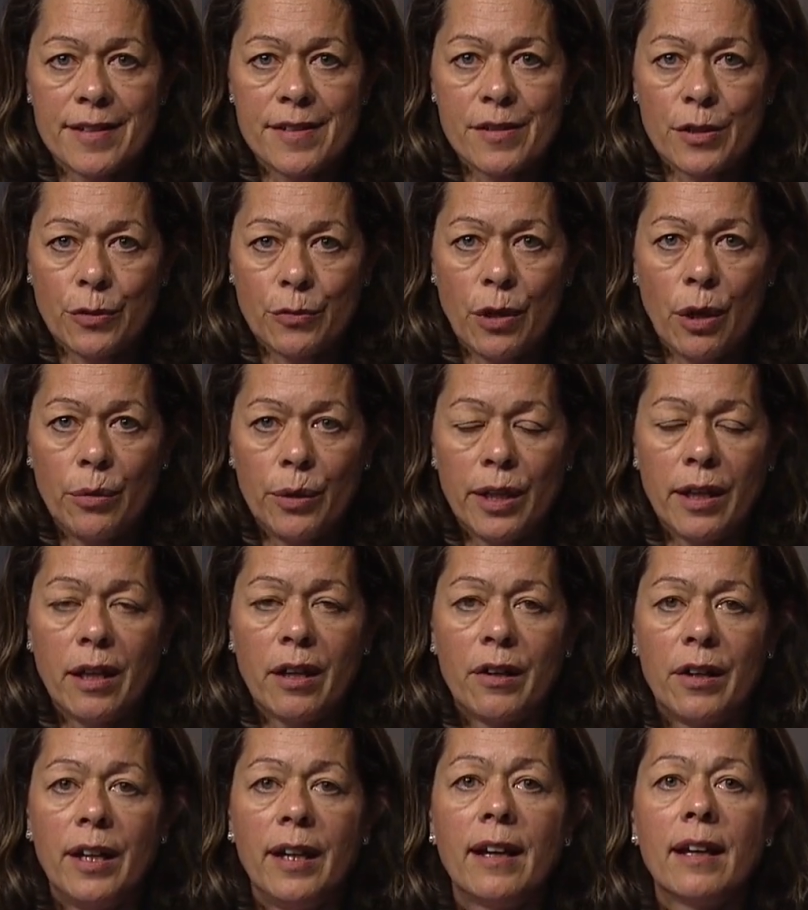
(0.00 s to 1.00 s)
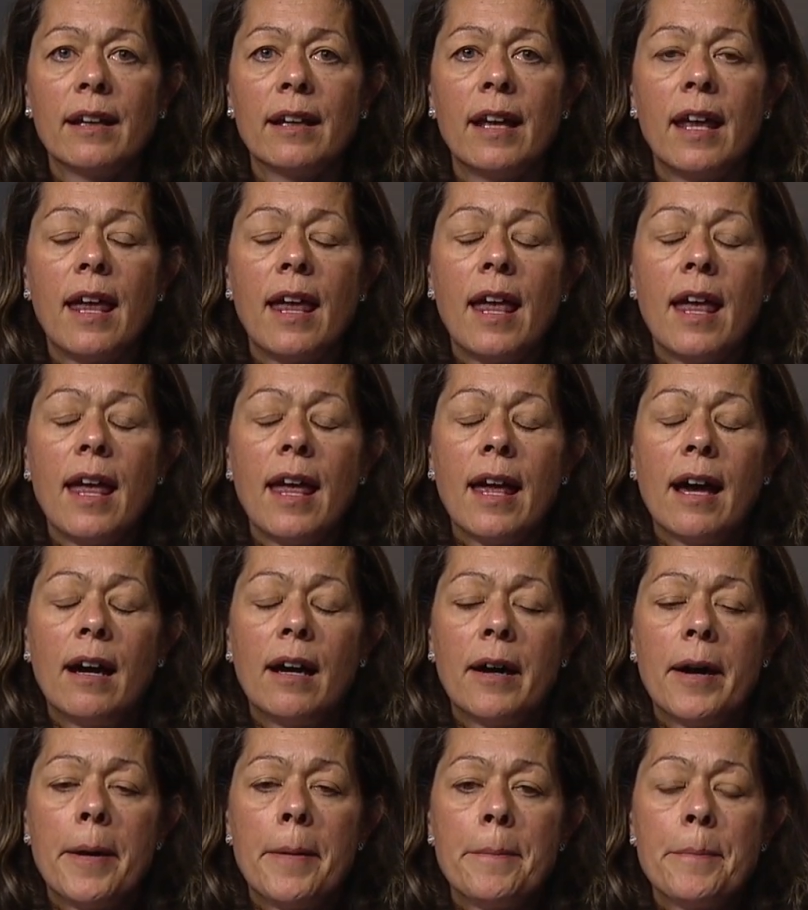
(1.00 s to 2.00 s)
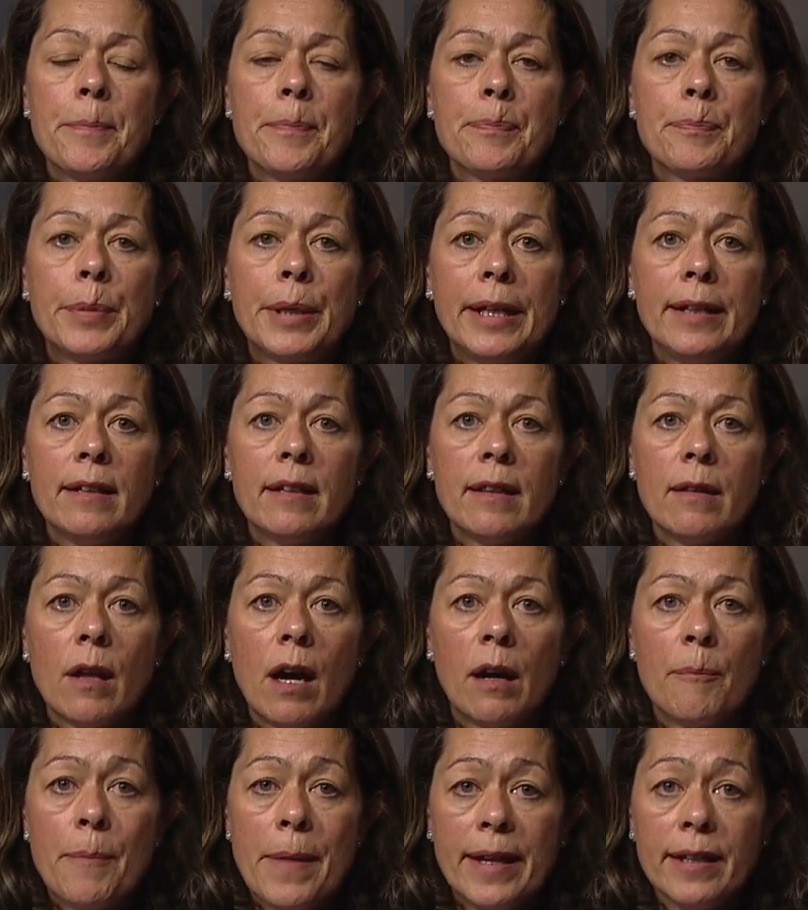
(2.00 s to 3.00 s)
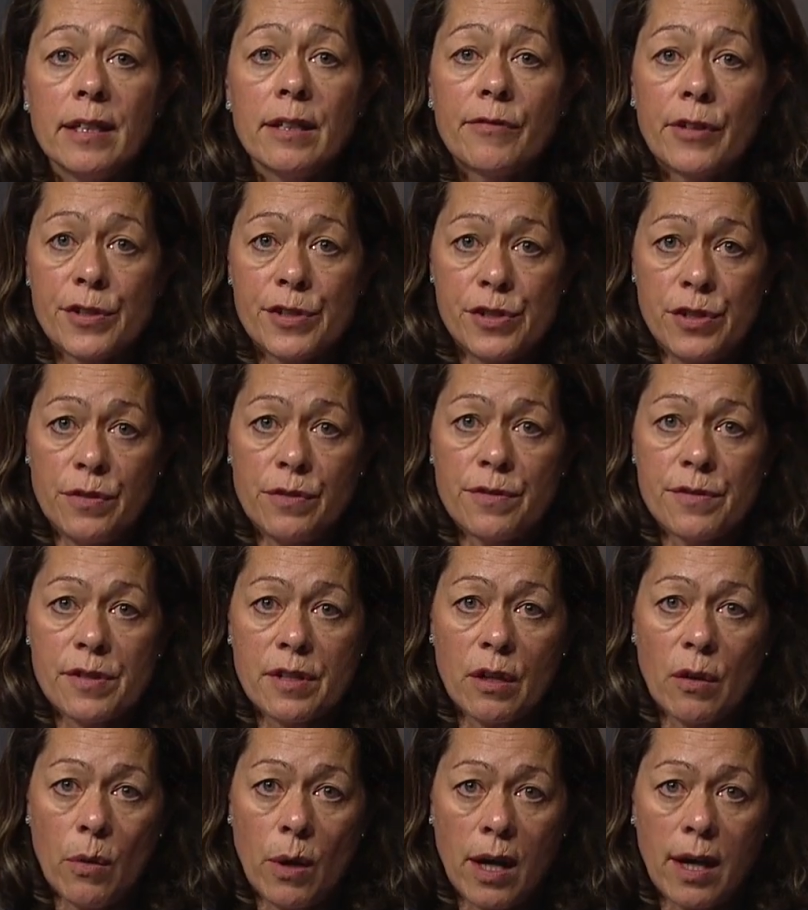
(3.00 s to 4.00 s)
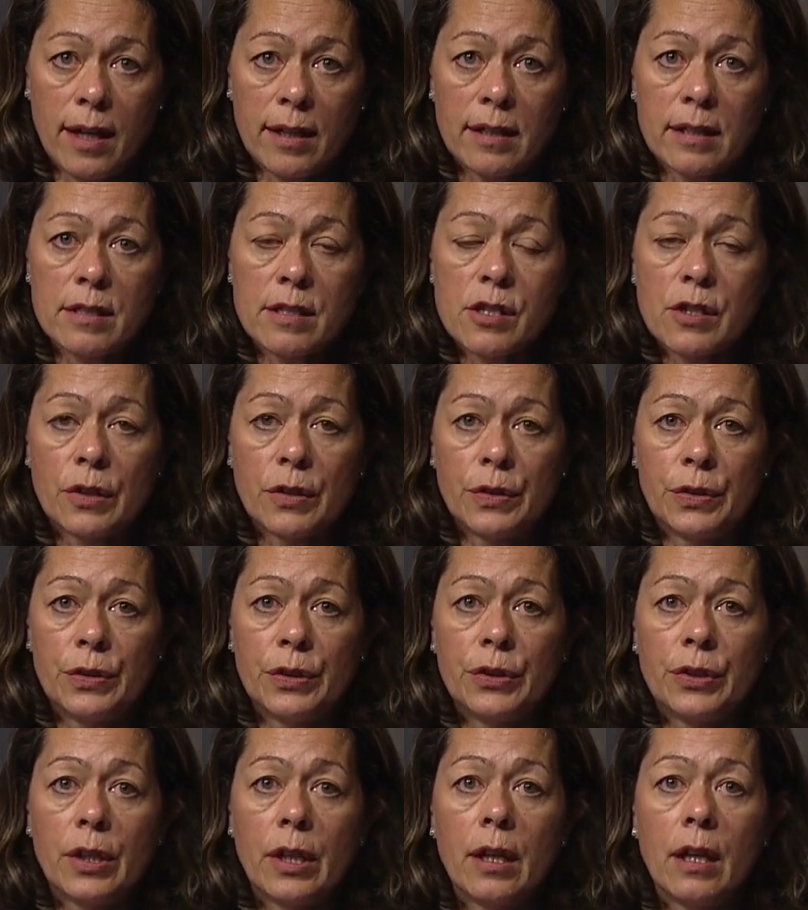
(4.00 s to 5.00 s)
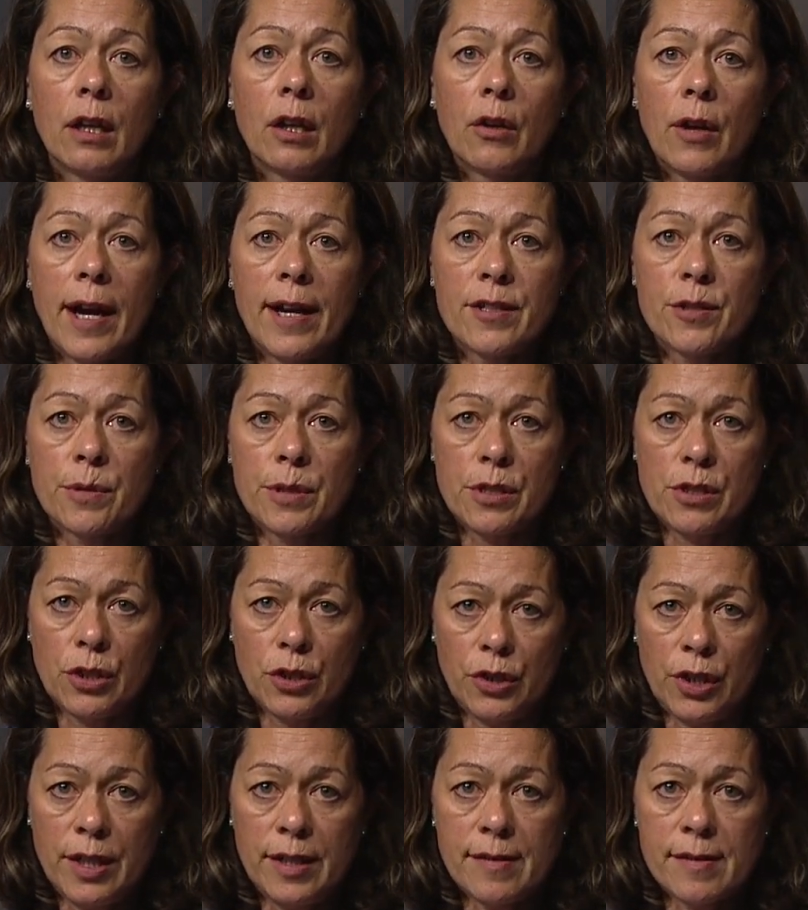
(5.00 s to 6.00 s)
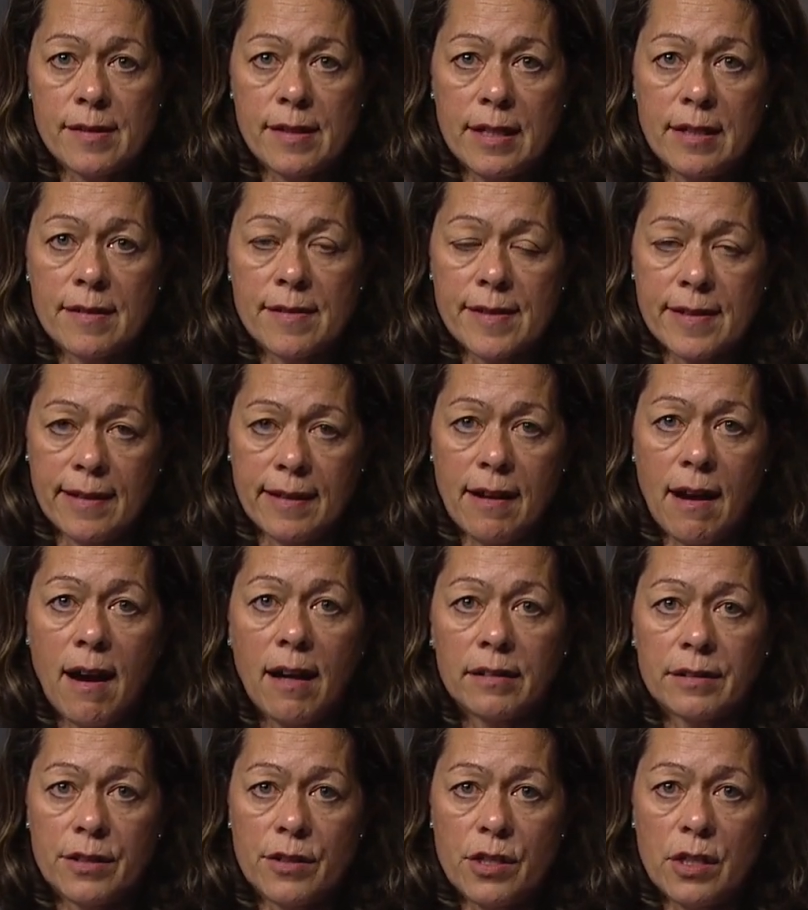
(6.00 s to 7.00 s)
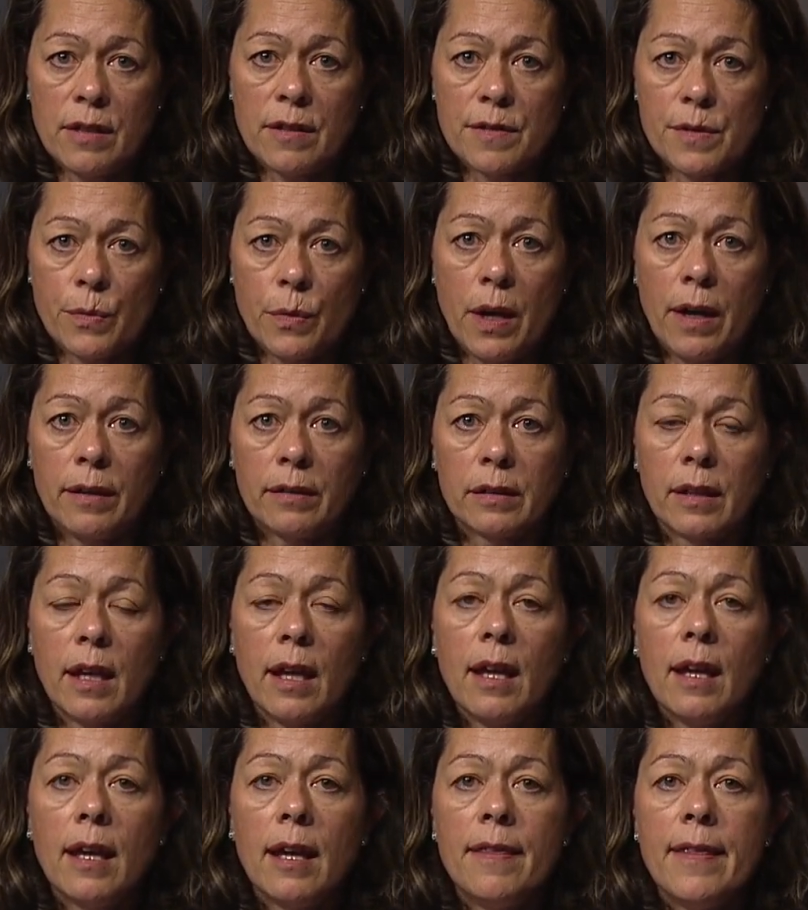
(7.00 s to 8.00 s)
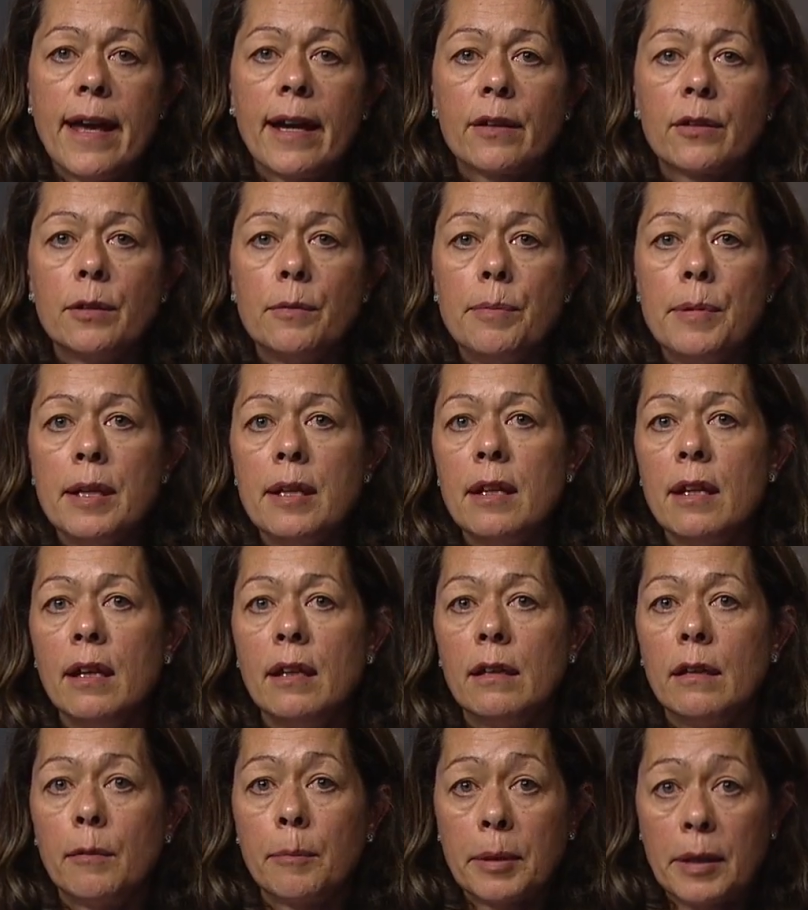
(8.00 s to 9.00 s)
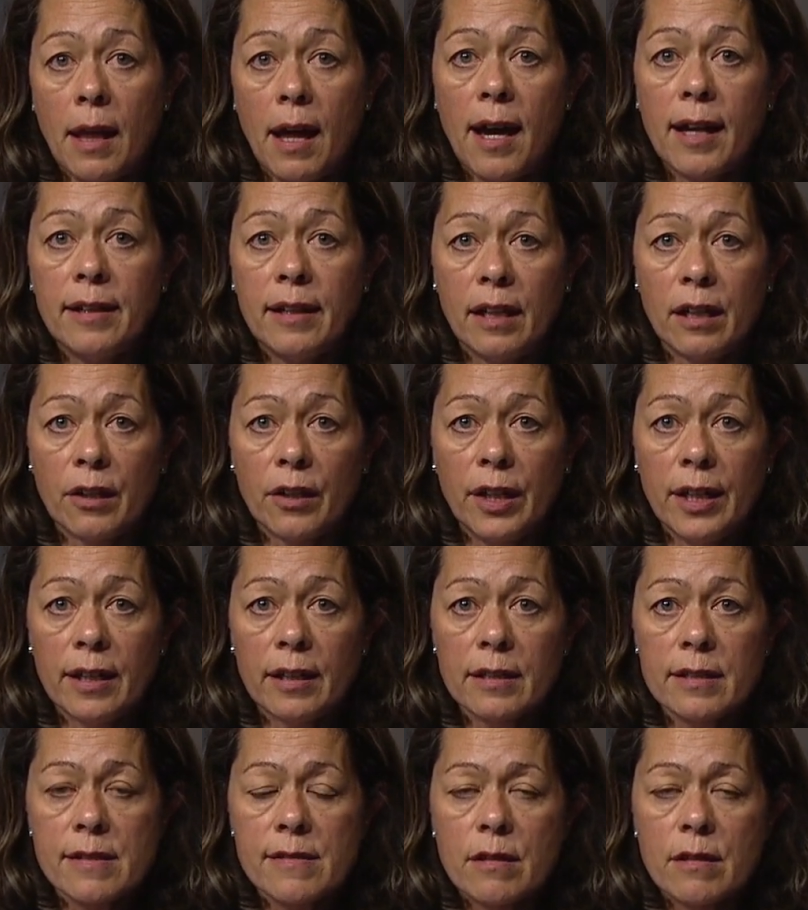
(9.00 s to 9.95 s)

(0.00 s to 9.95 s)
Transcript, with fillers: It's a growing area, um, but uh, many of our students go on to earn graduate degrees in psychology as well, and that could be in an applied area.